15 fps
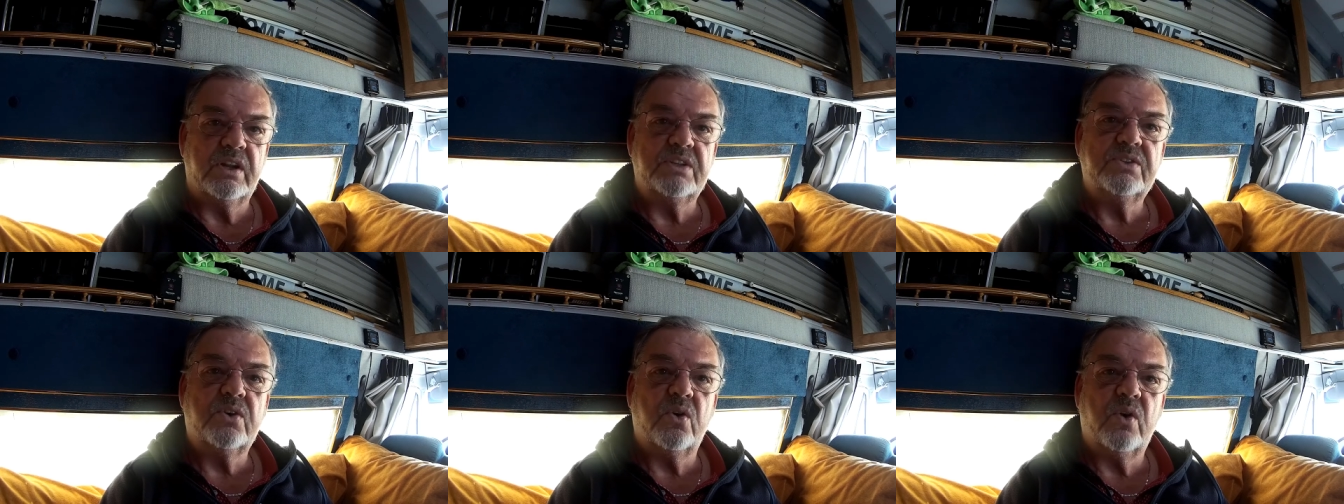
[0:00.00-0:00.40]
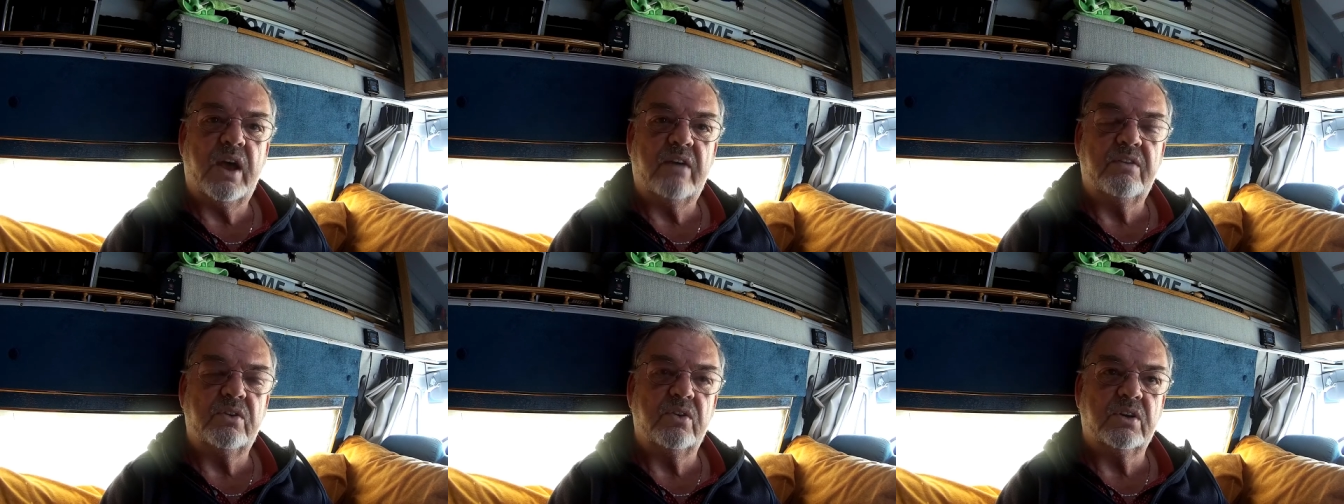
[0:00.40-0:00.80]
Let's go
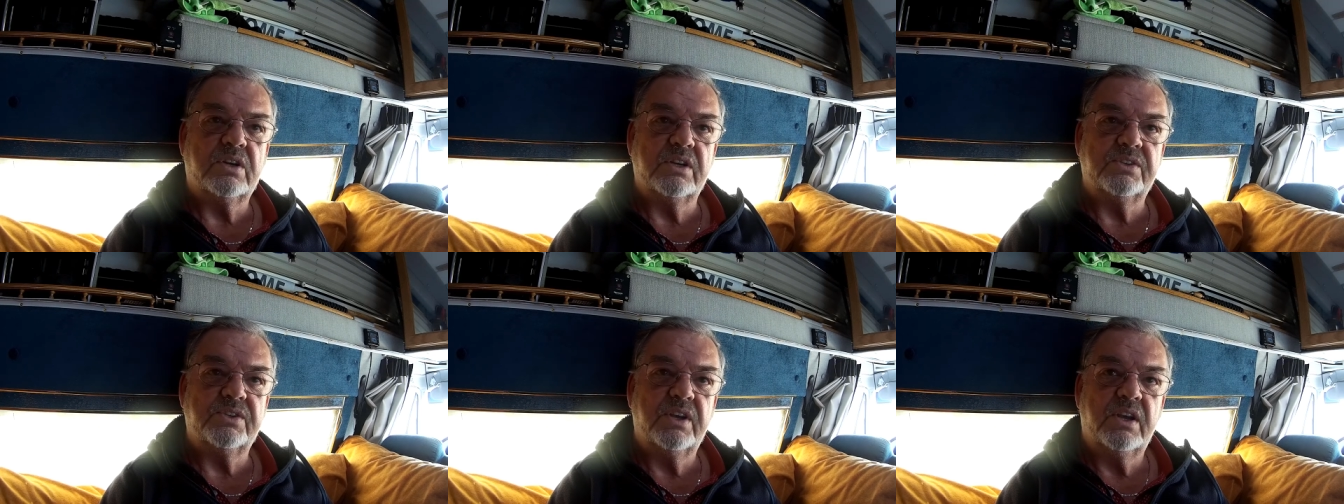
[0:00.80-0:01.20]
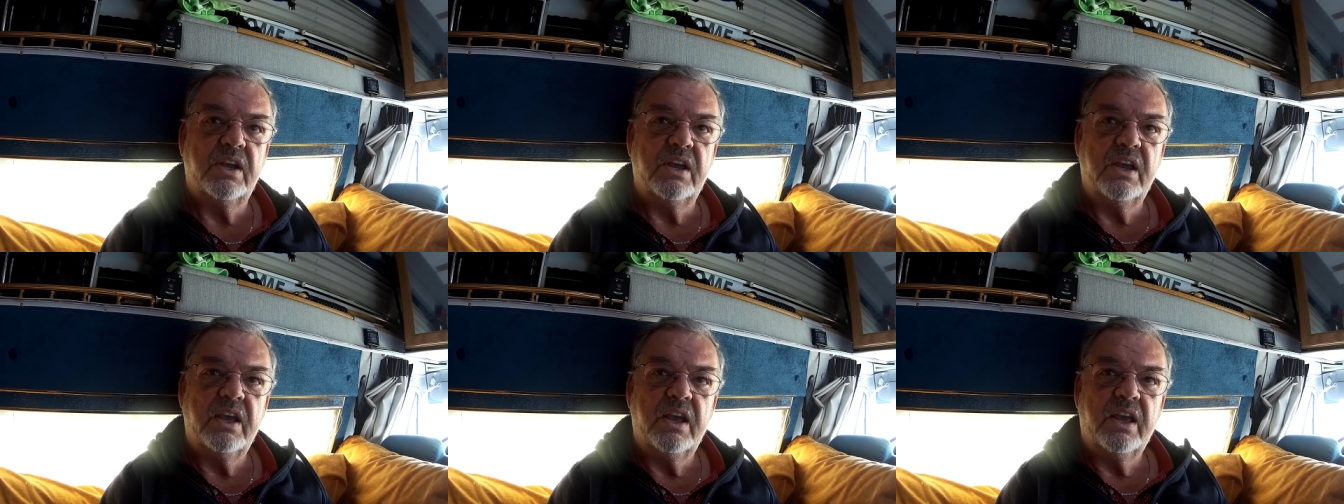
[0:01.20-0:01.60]
have a look," because
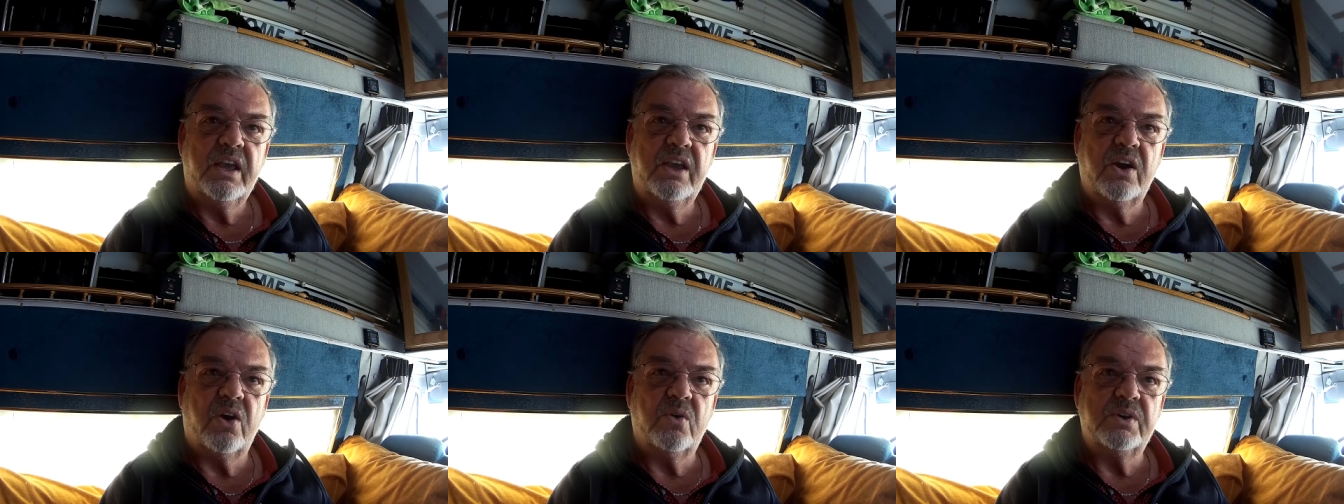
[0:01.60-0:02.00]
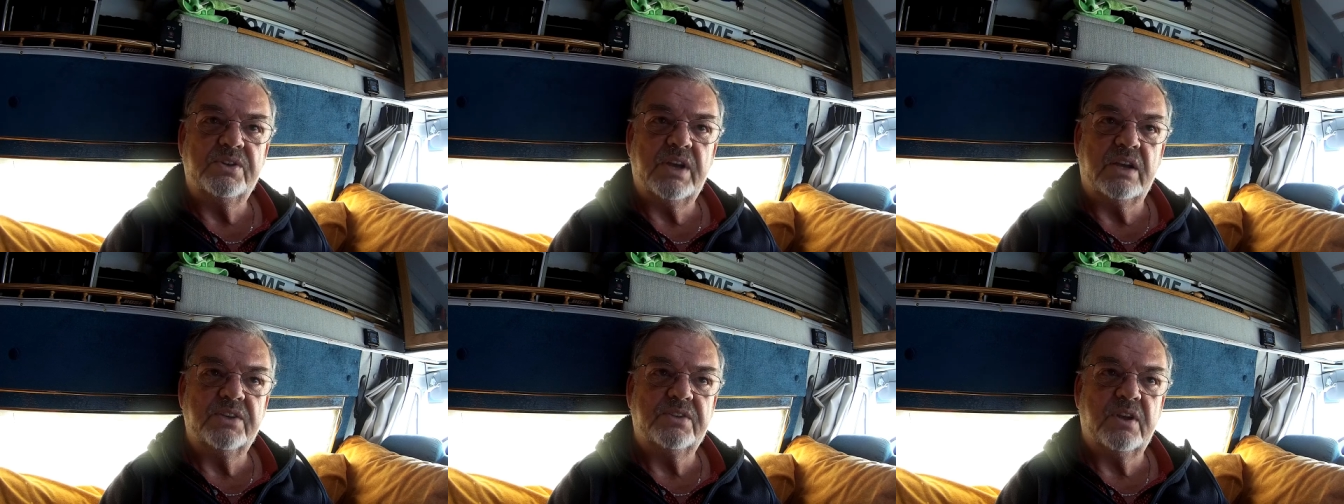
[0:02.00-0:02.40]
he always
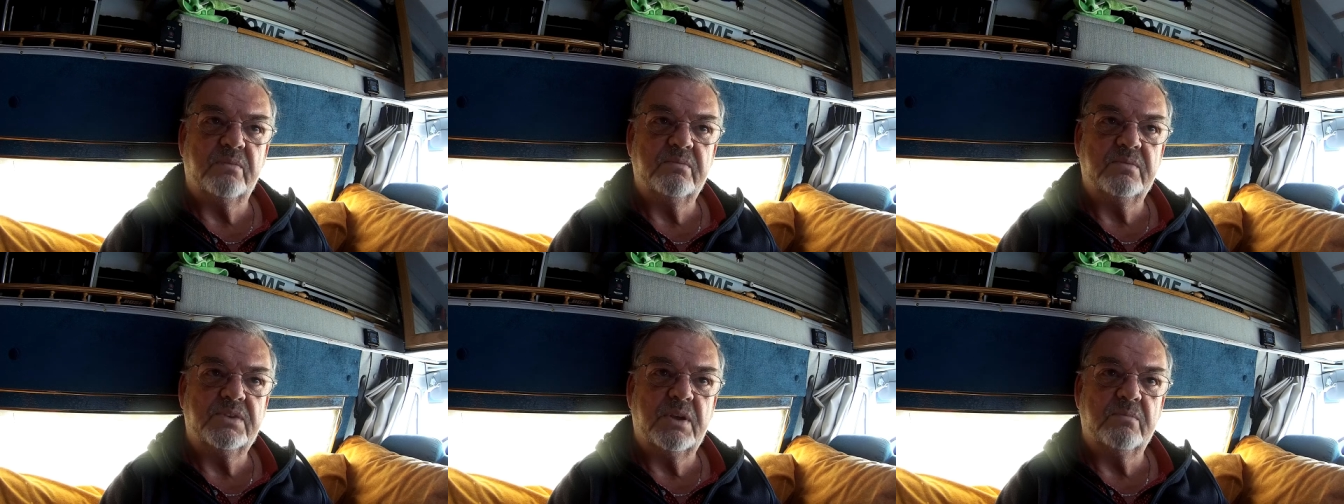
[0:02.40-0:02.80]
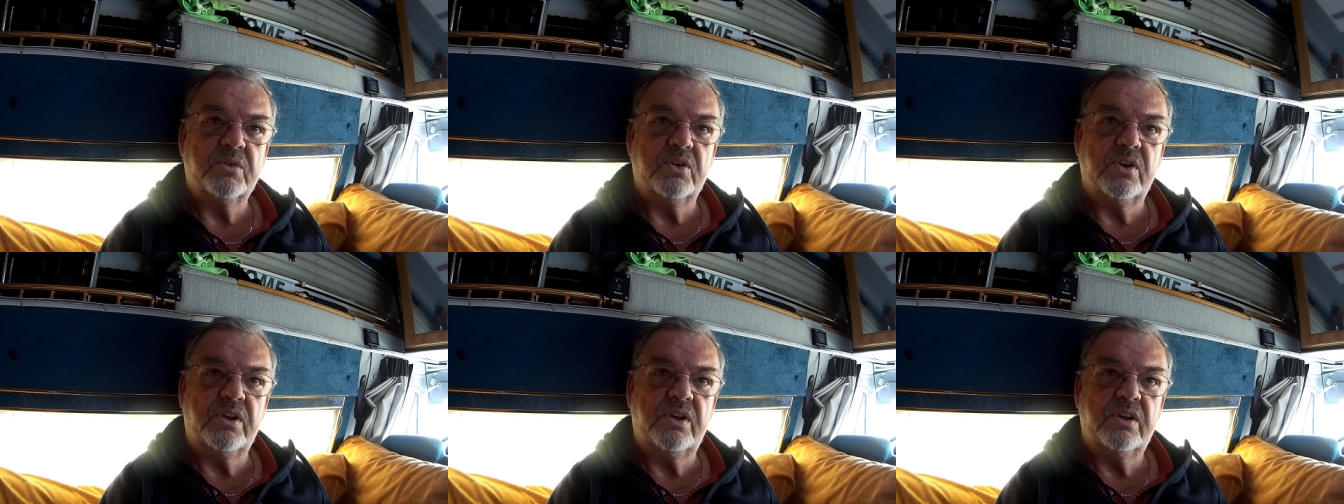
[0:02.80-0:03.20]
has some some
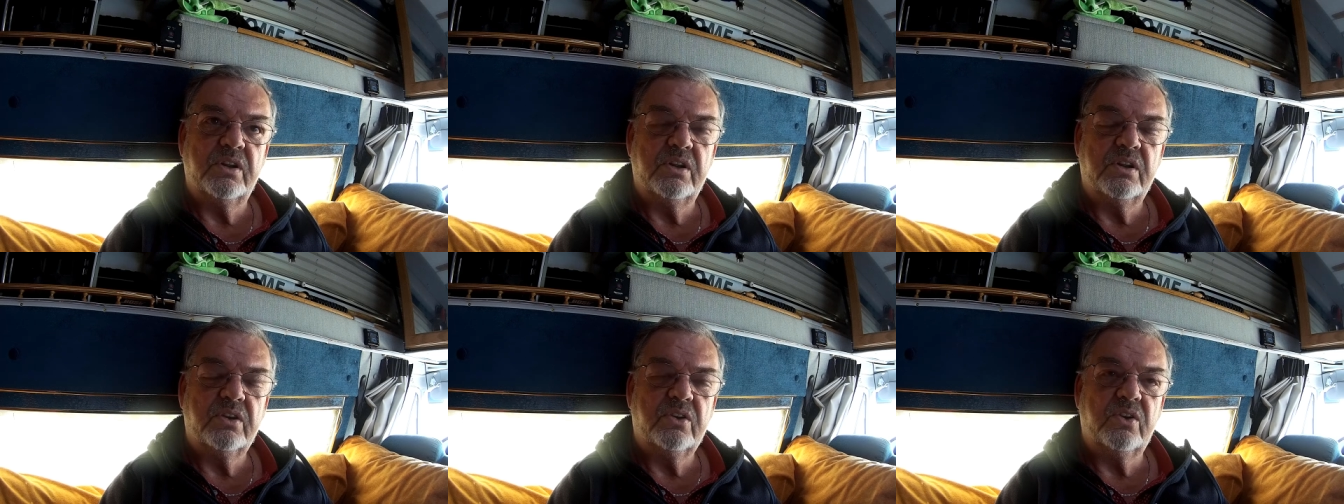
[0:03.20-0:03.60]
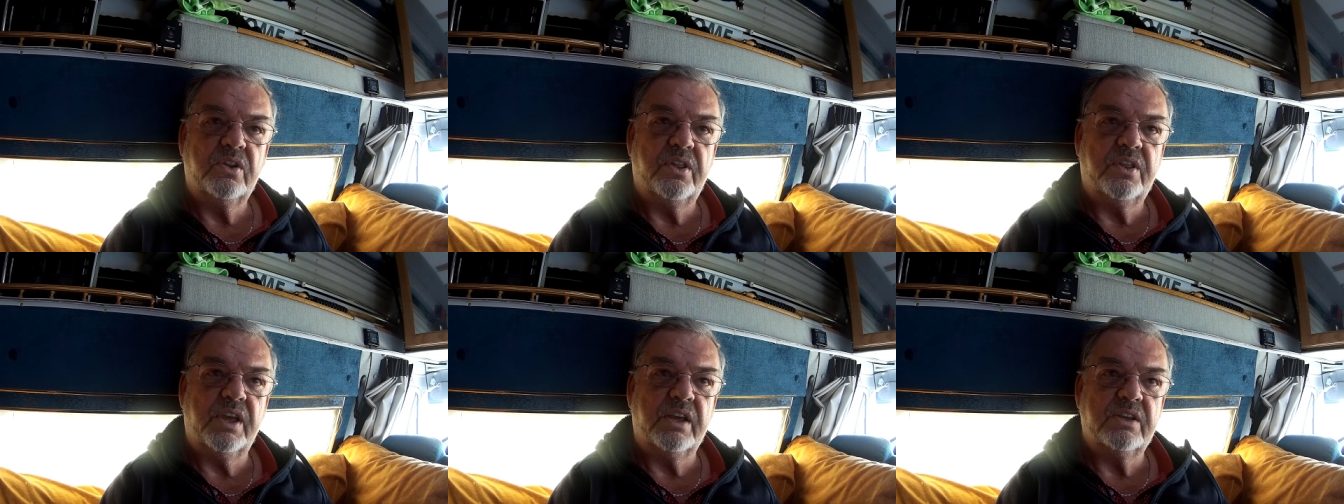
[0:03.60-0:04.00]
good good
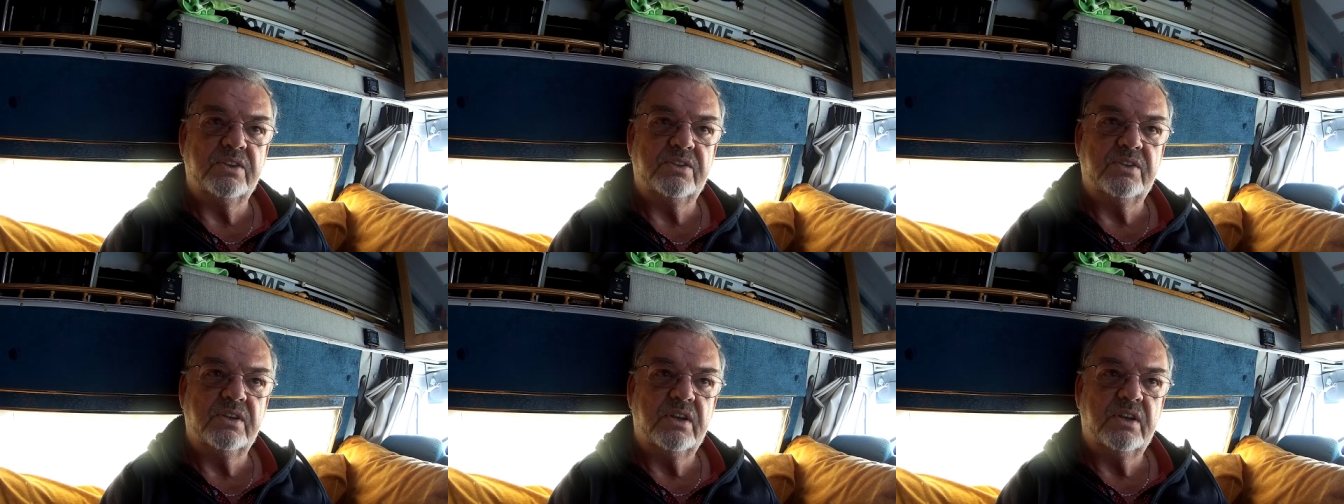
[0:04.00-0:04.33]
things.